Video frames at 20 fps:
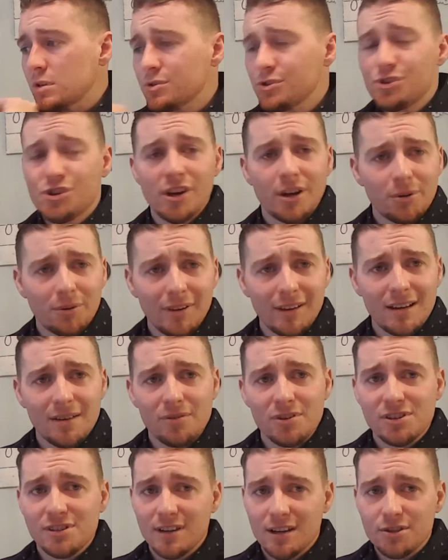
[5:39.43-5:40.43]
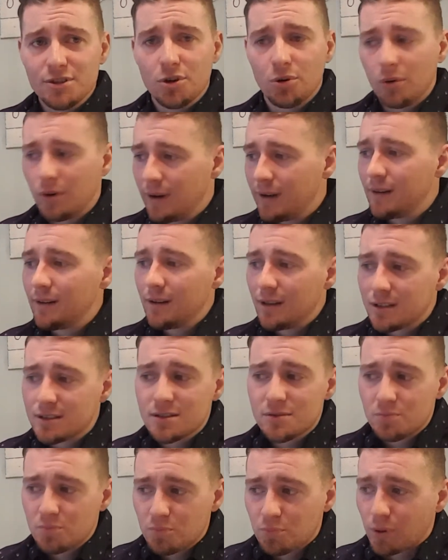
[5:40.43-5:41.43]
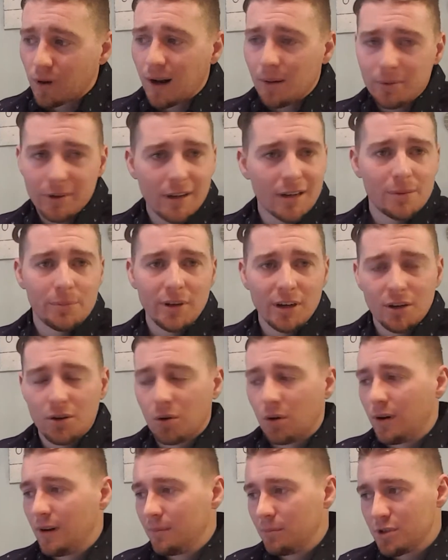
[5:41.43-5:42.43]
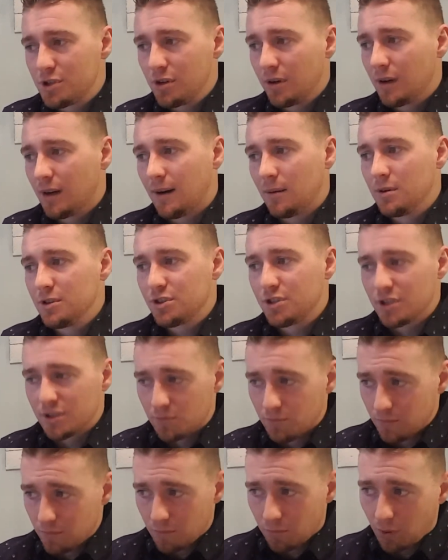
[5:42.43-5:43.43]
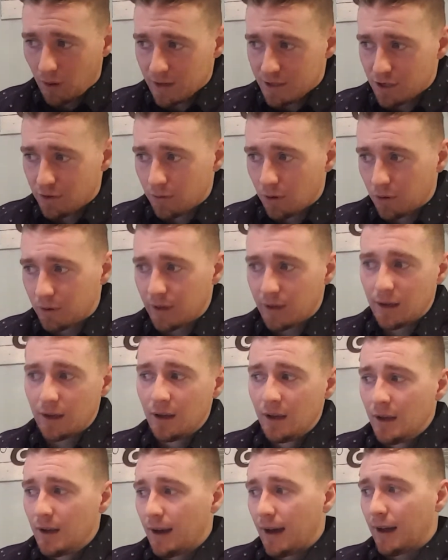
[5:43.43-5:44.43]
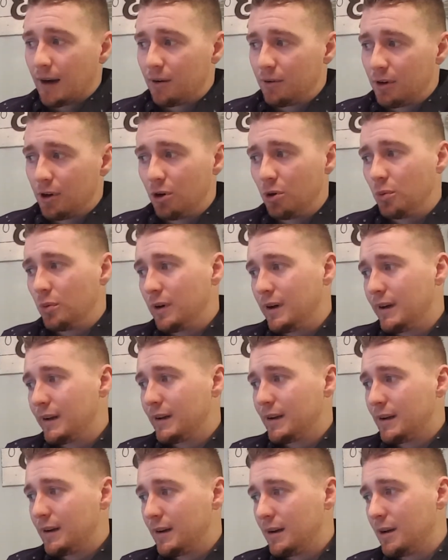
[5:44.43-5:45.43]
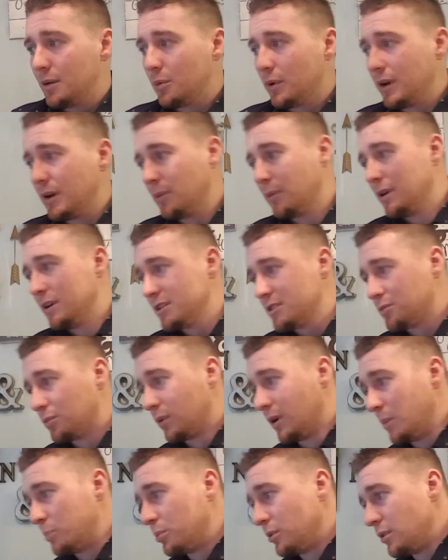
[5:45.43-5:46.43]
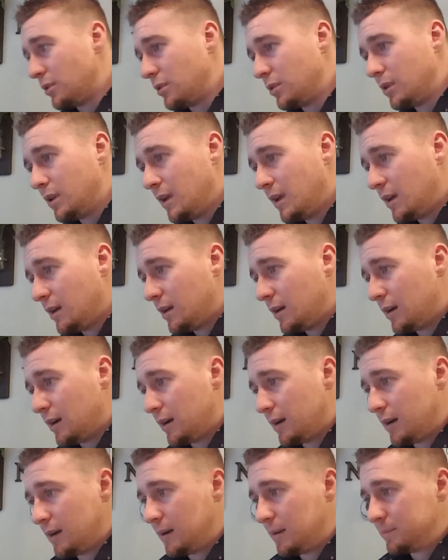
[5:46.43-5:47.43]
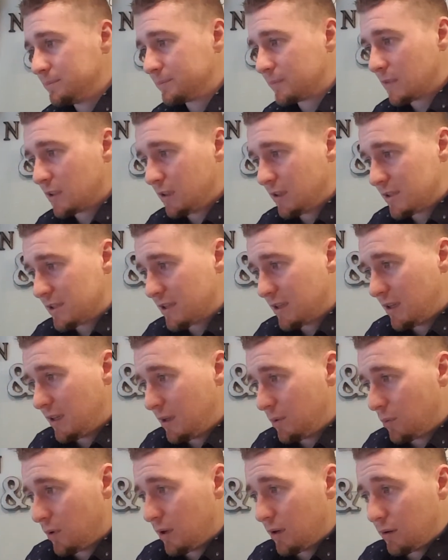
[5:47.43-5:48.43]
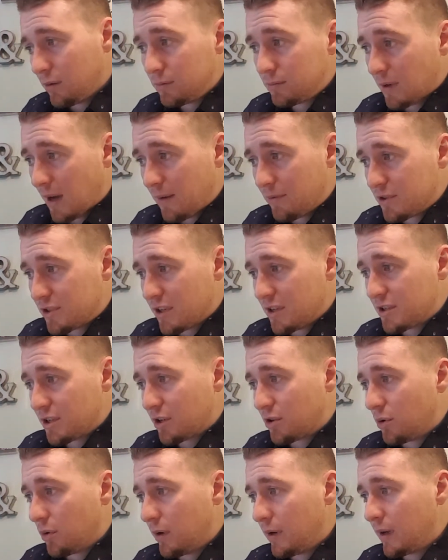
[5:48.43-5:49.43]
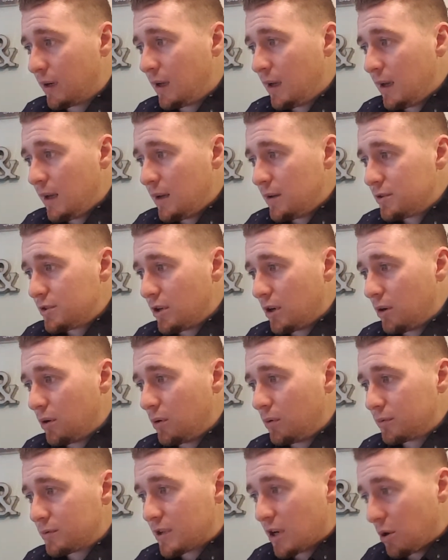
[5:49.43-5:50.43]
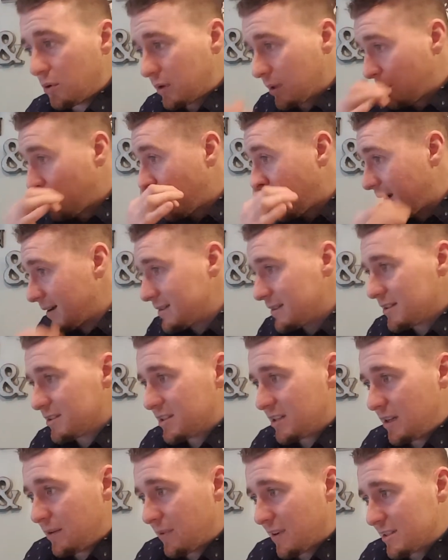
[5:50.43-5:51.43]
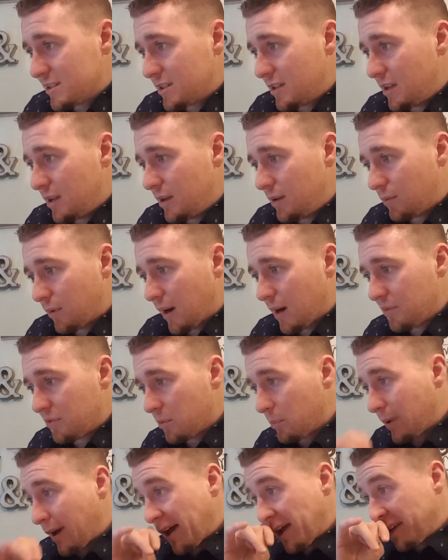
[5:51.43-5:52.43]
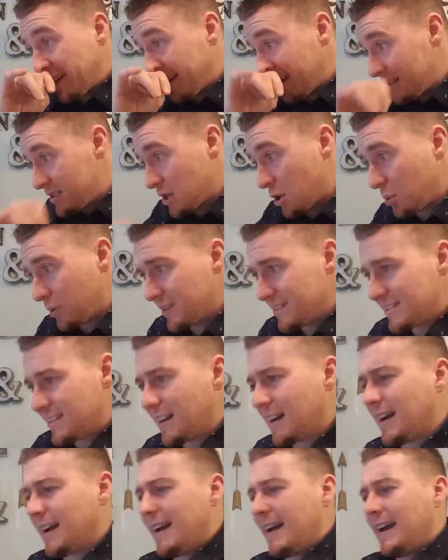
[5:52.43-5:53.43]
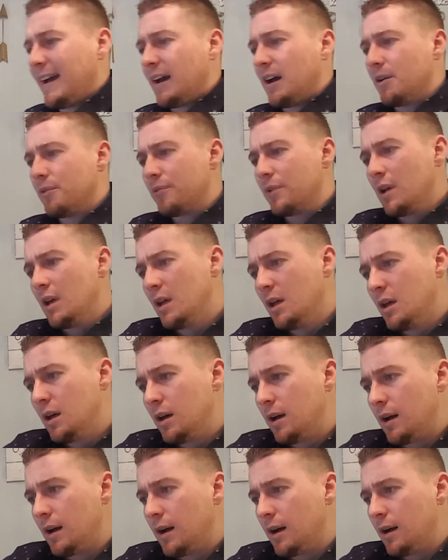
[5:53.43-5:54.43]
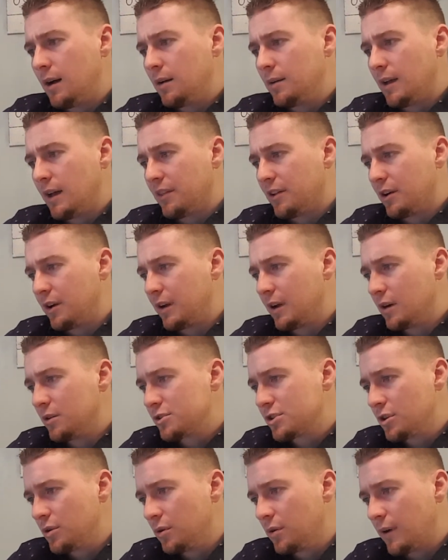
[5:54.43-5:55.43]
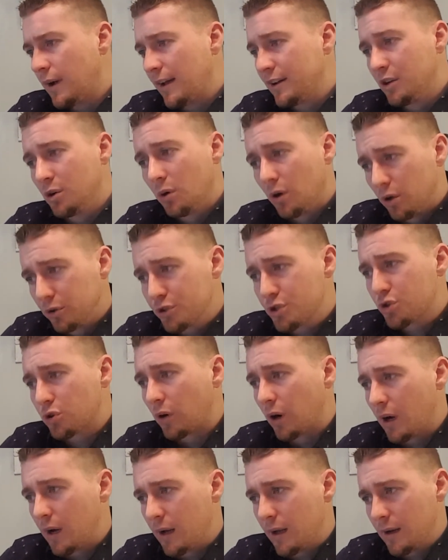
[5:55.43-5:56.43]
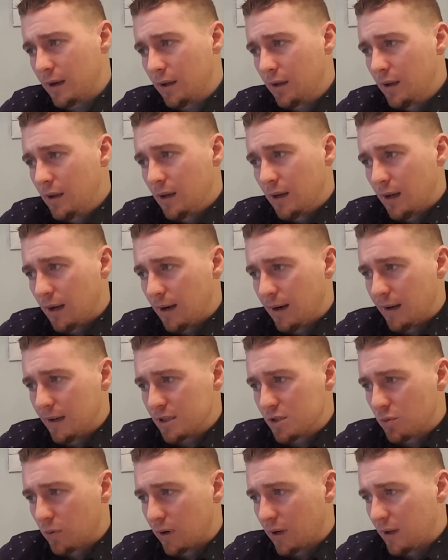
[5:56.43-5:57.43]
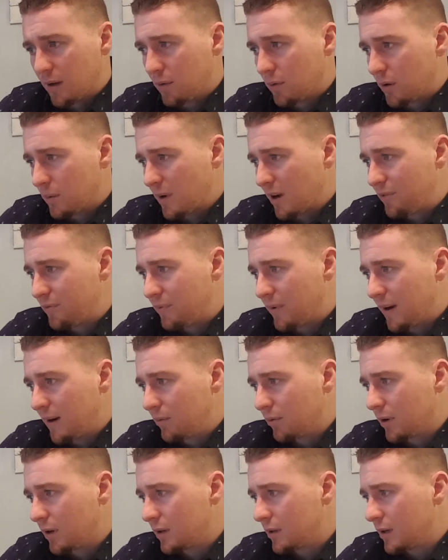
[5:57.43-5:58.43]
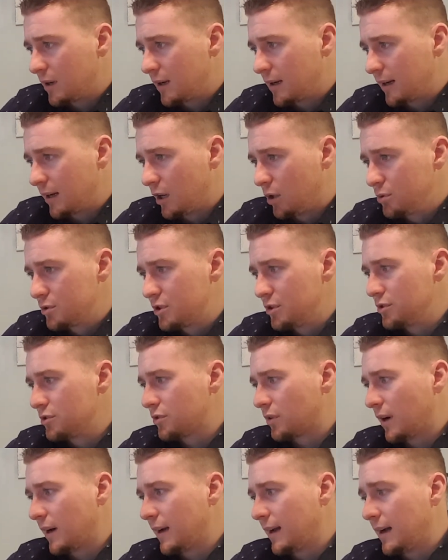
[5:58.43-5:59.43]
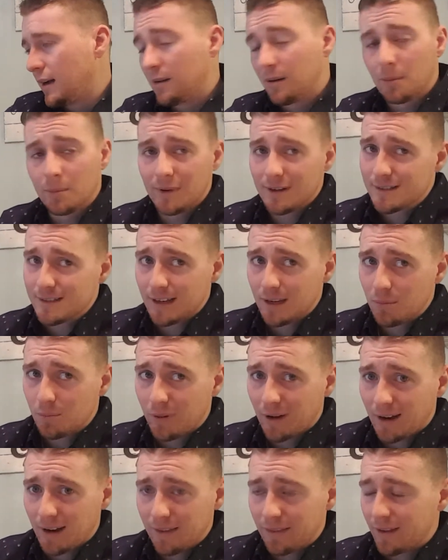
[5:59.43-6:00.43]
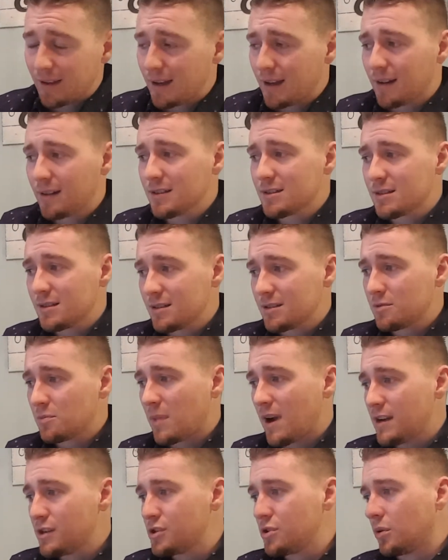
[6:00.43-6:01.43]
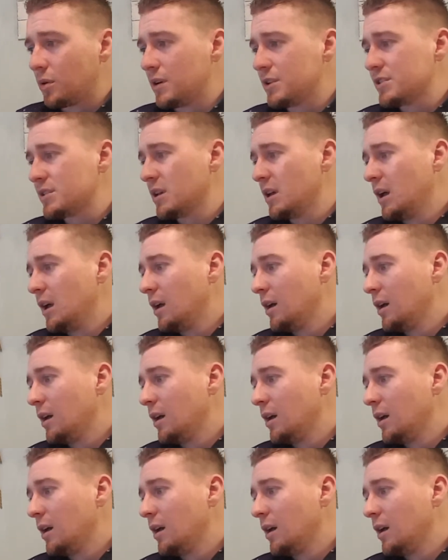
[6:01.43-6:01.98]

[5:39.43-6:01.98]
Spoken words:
Generally, if it says coin, it's probably going to be a coin, but you can always just branch up. Okay, I don't know what is Ripple. Let's see. Well, obviously it's a coin. So token wise, let's see if I see right off the bat any tokens that I have. Yeah, there you go. So I do hold Tron. It's one of my favorite go-tos right now, and I'm not saying buy that. It's my choice.